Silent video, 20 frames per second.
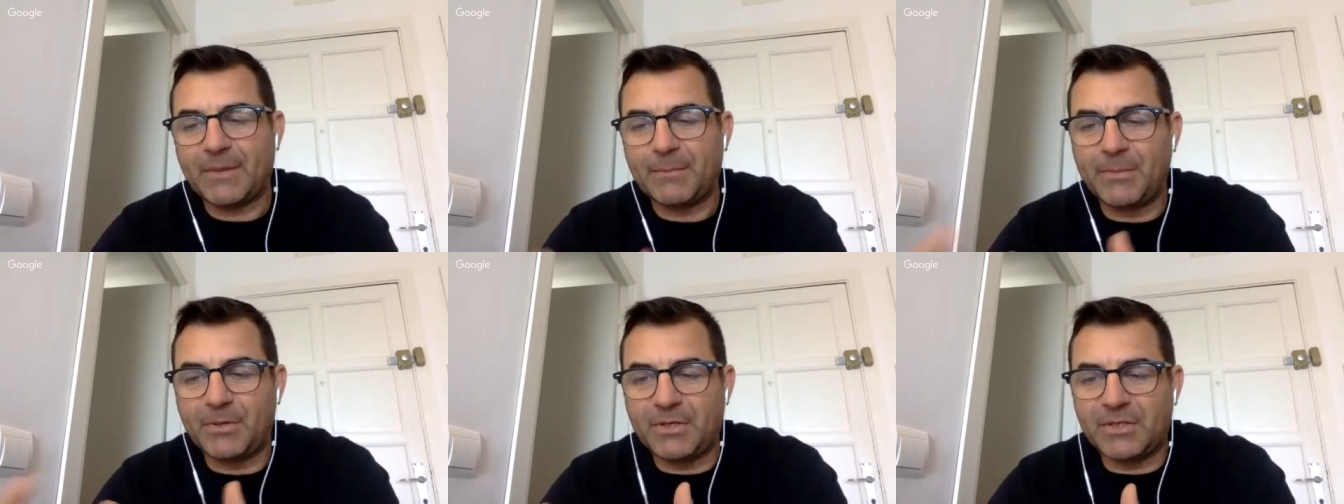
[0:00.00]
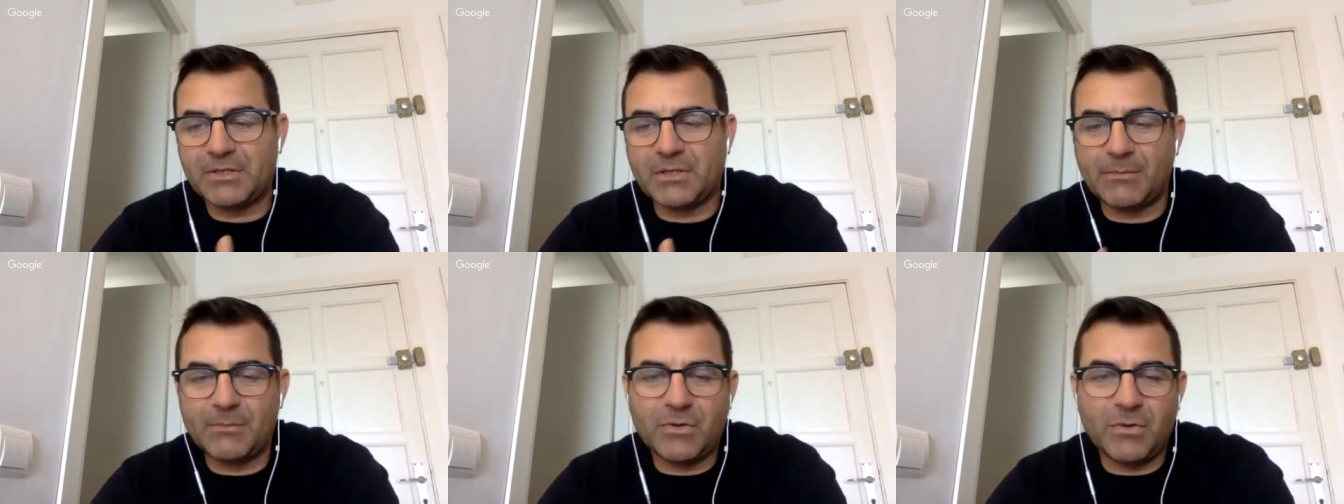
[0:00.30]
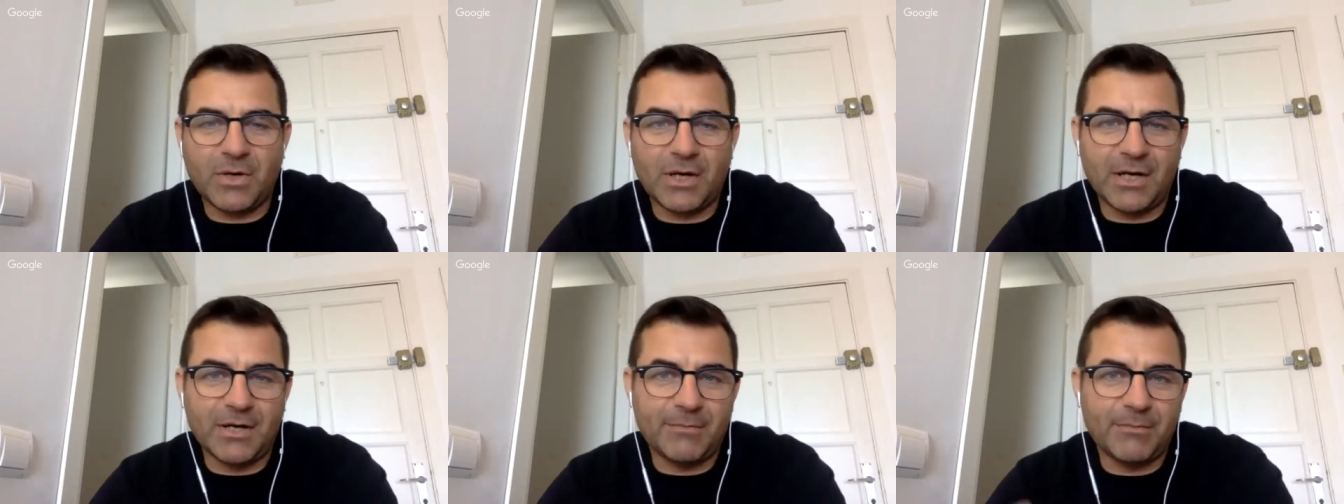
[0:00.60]
because I'm
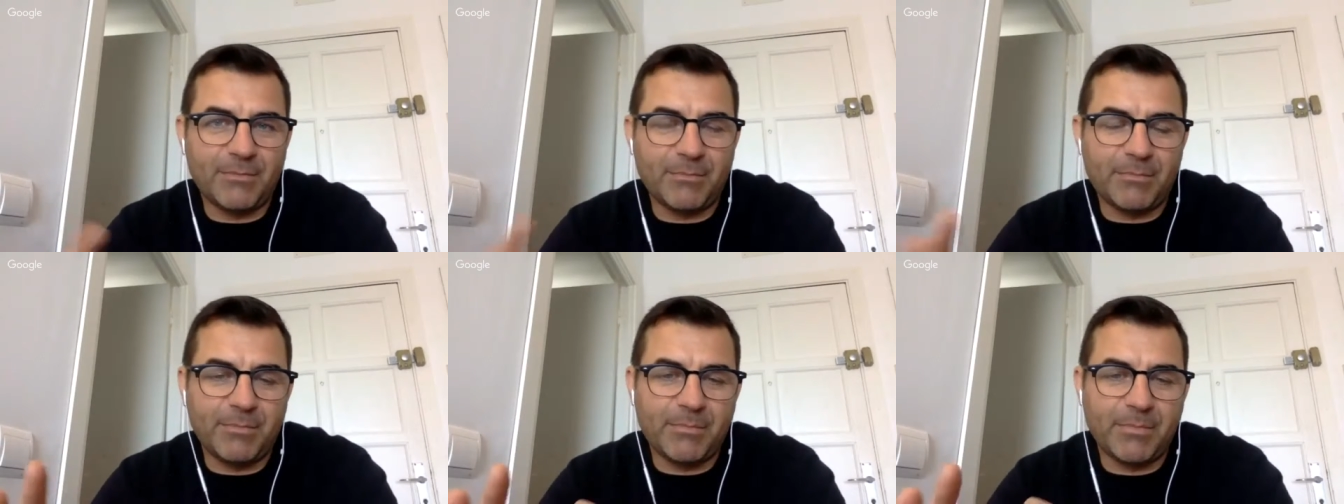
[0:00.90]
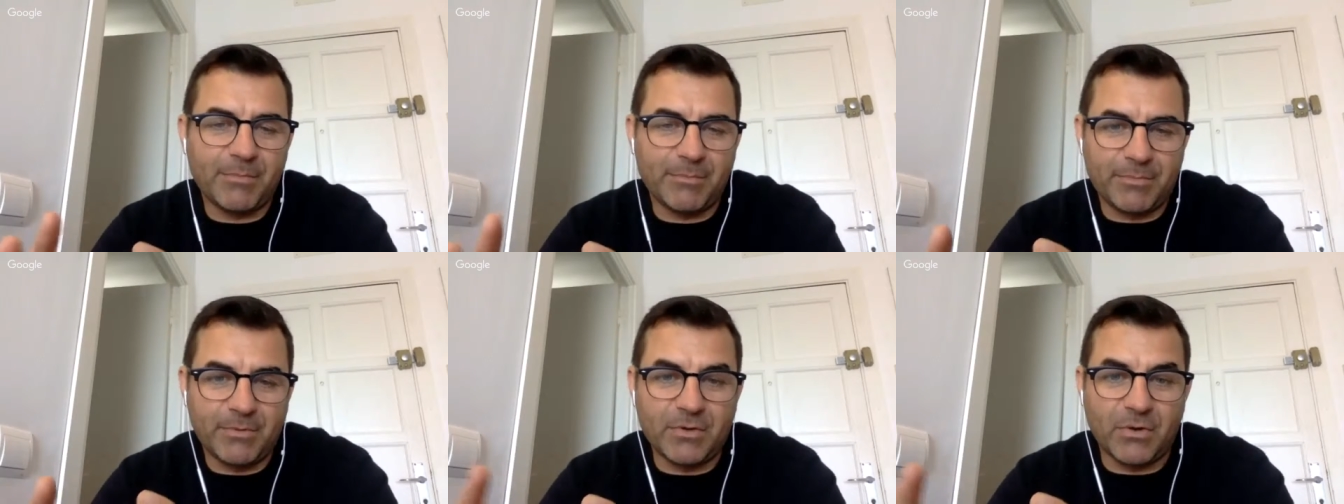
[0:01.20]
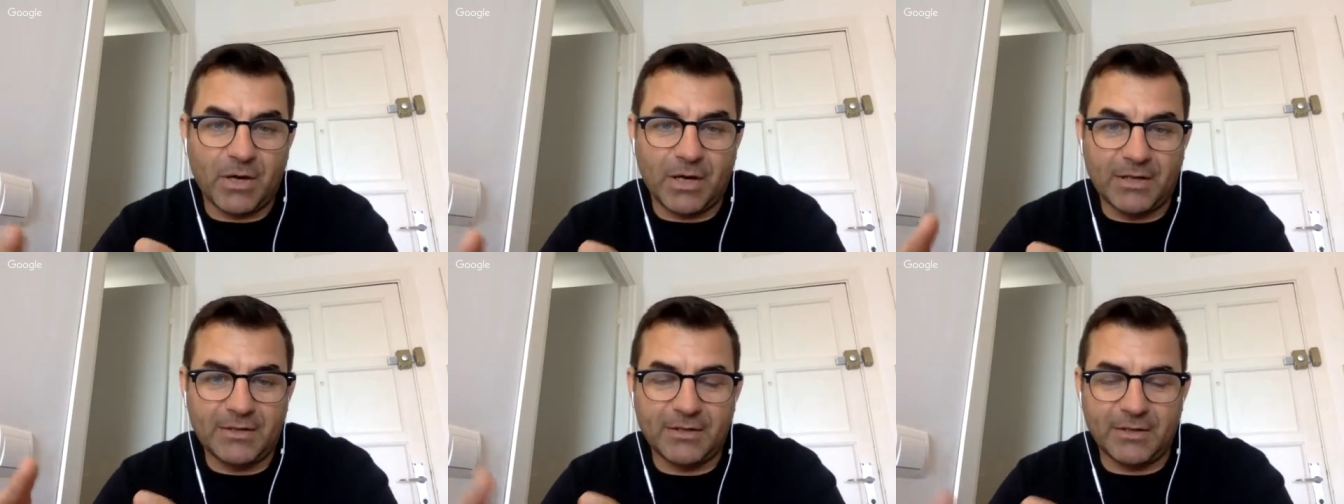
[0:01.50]
quite a
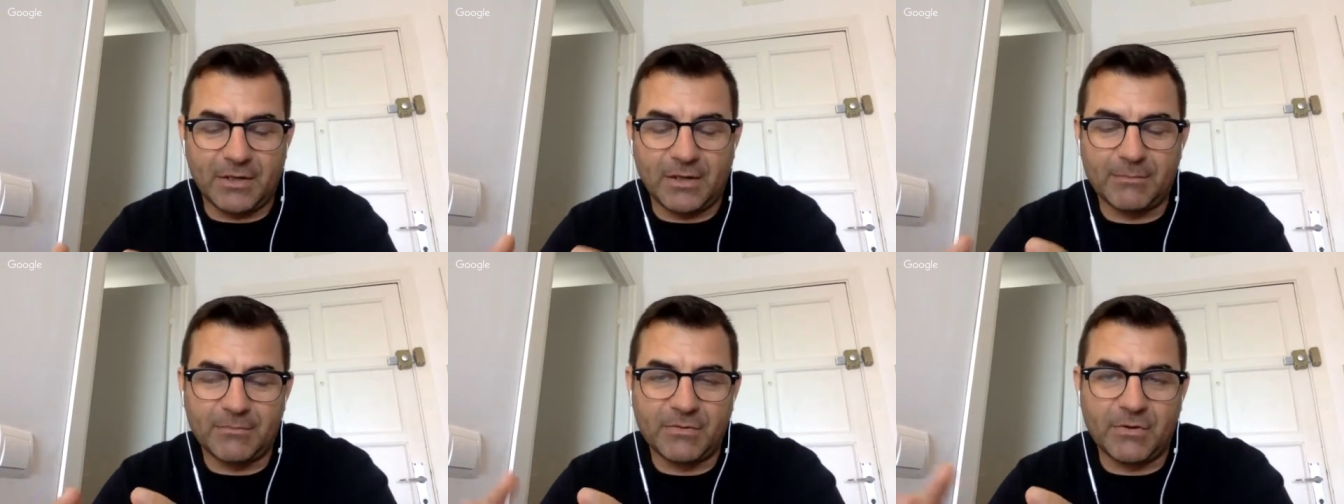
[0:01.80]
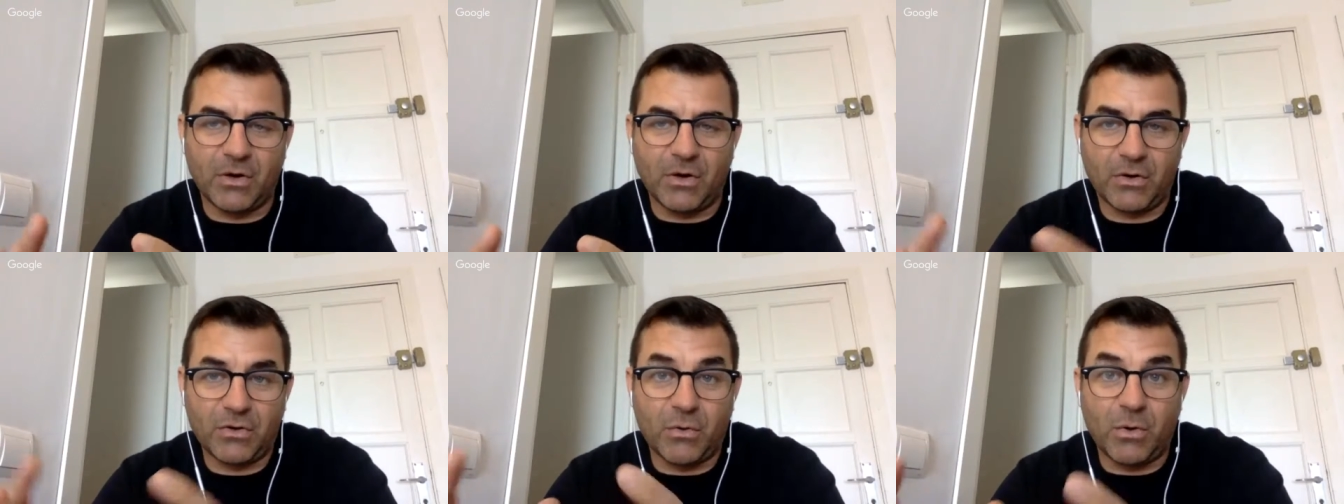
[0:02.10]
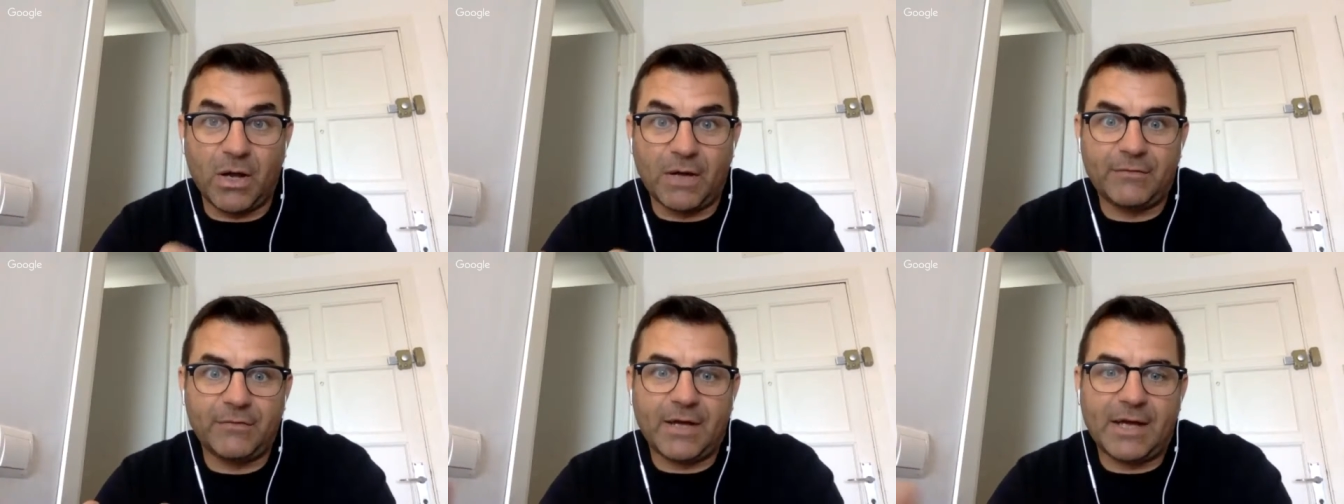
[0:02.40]
quite i am got
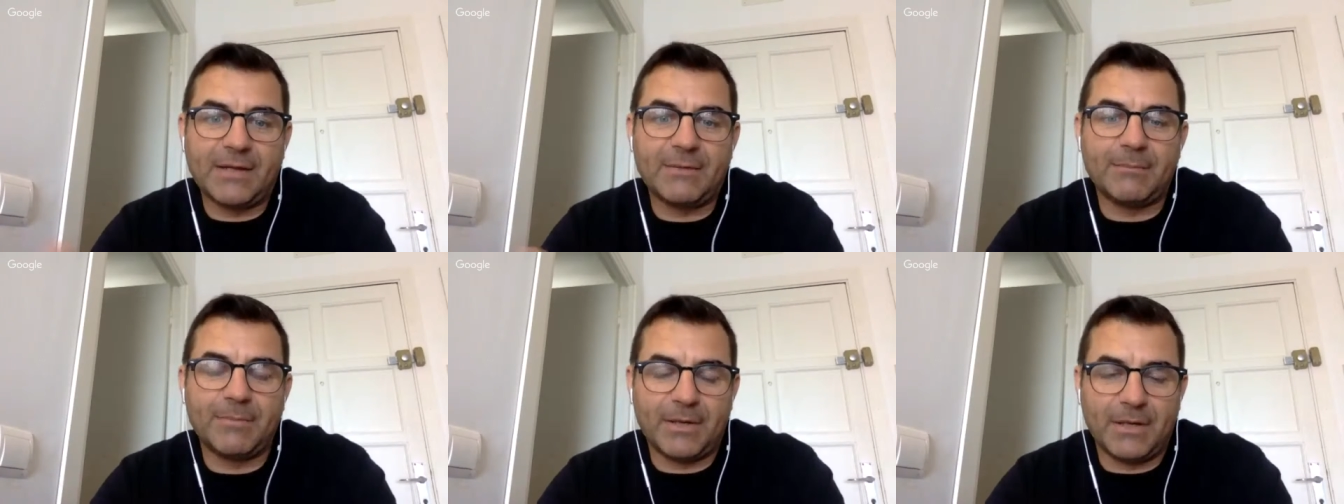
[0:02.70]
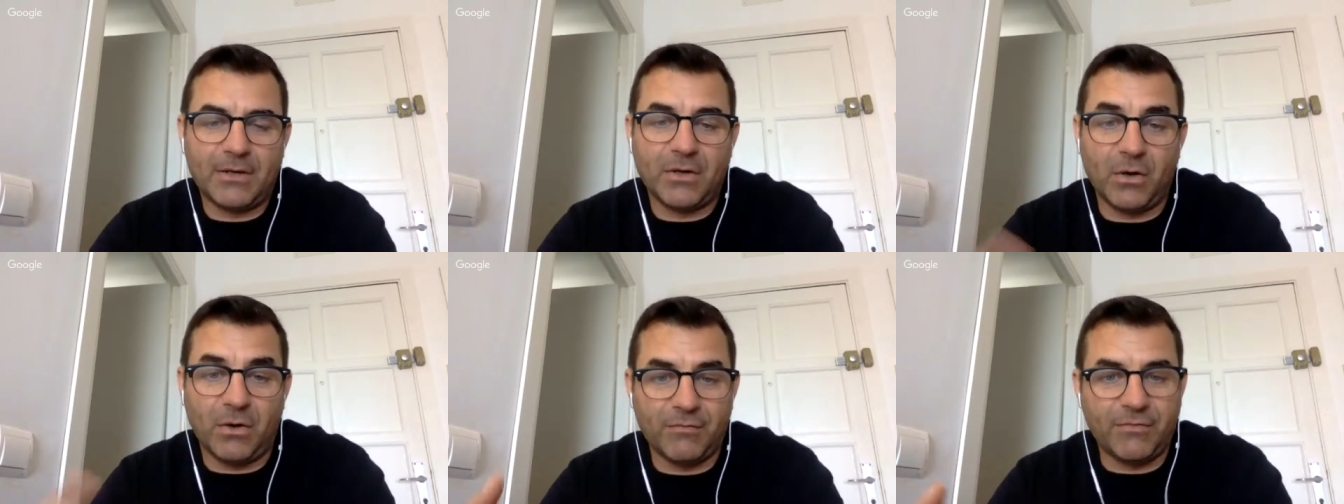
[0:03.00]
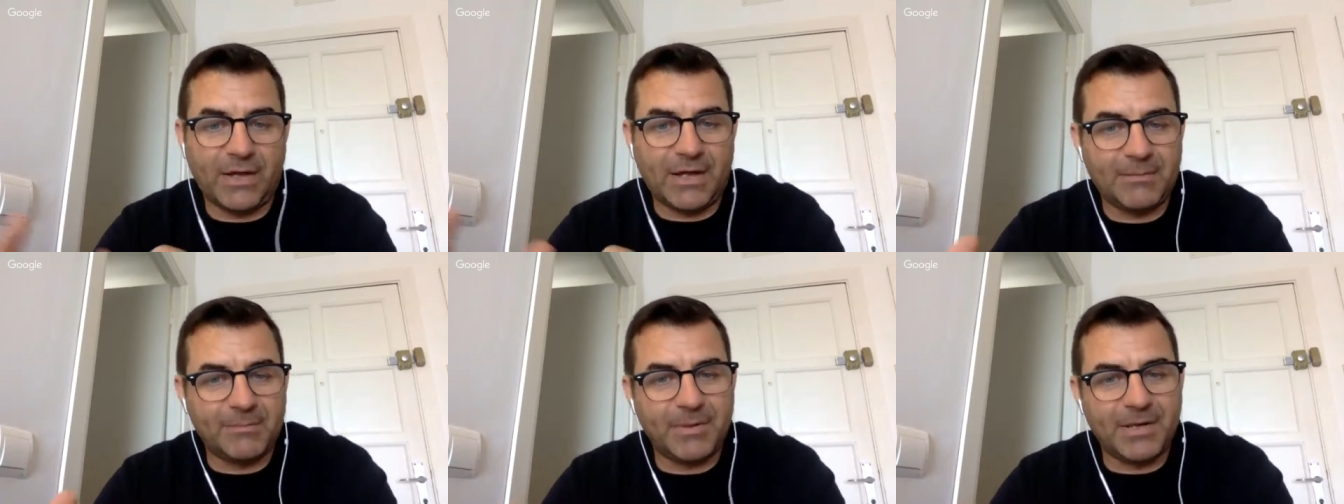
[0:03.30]
quite a lot, in, a lot of
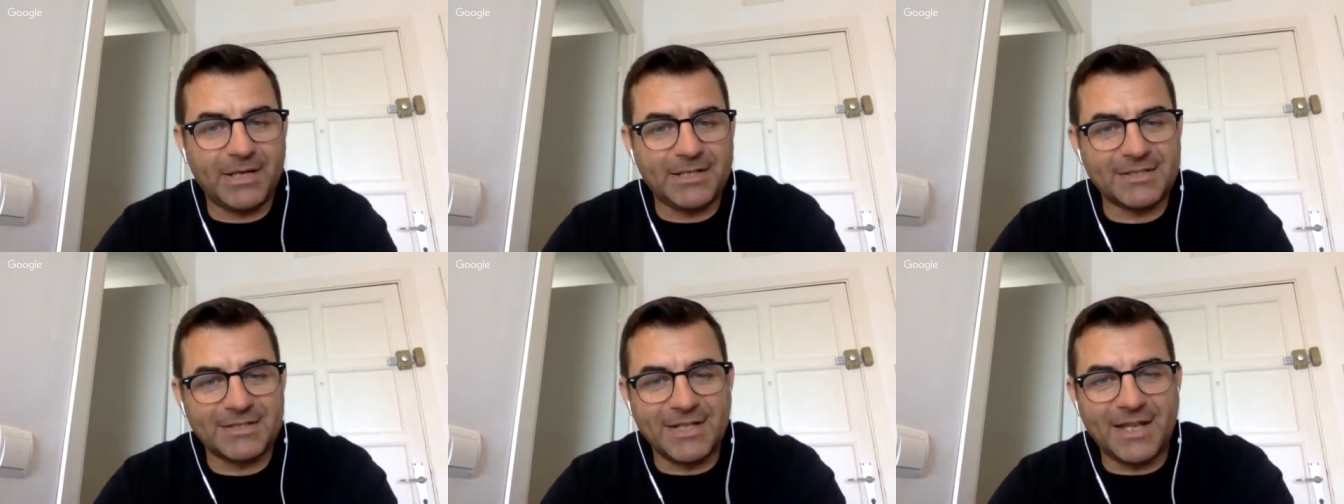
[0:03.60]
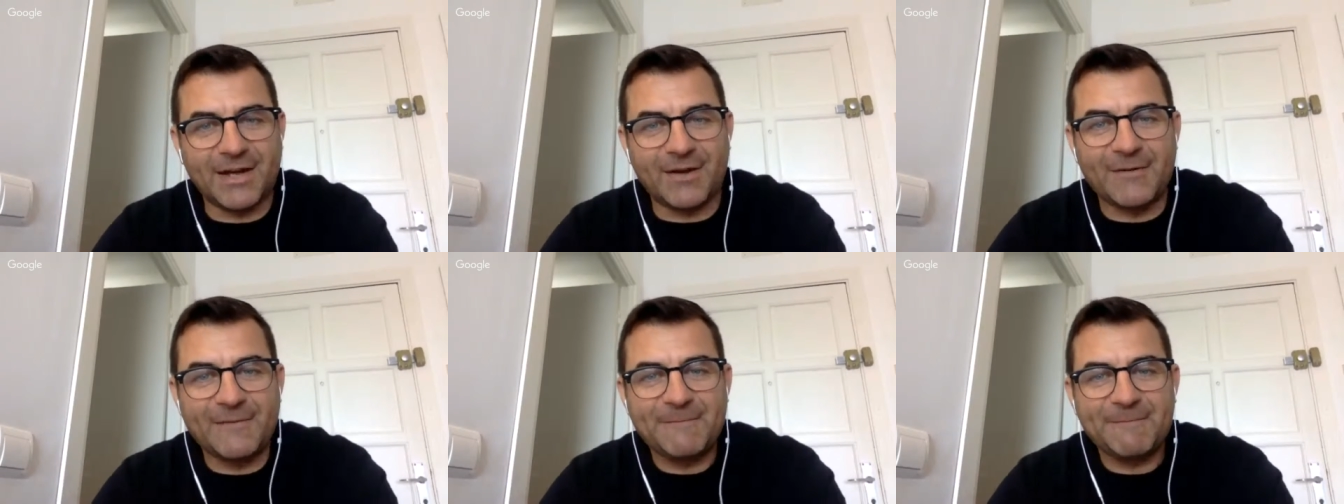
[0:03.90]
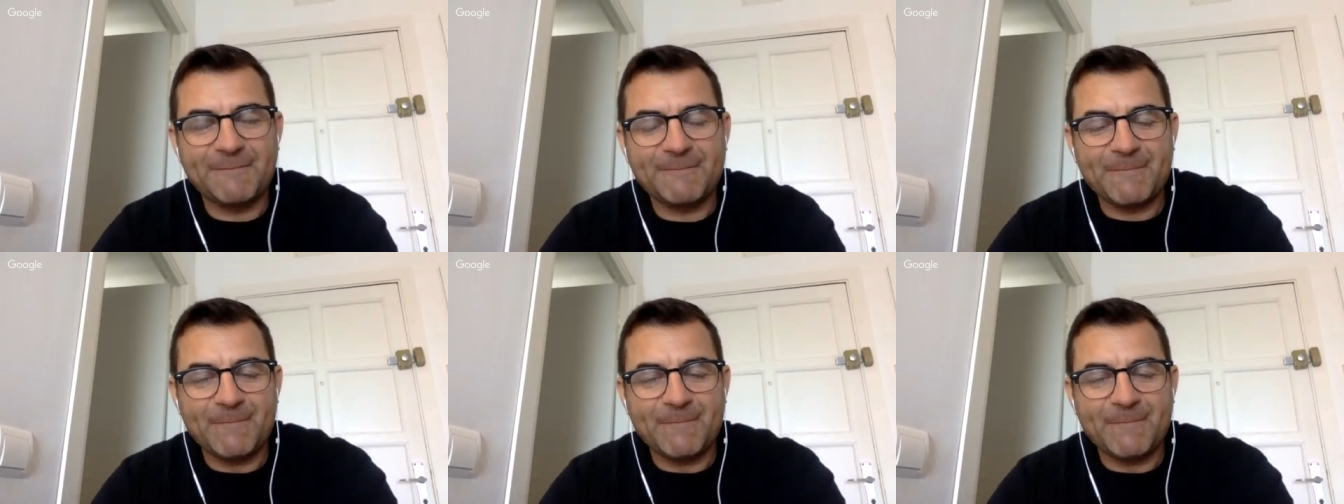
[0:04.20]
that in place now.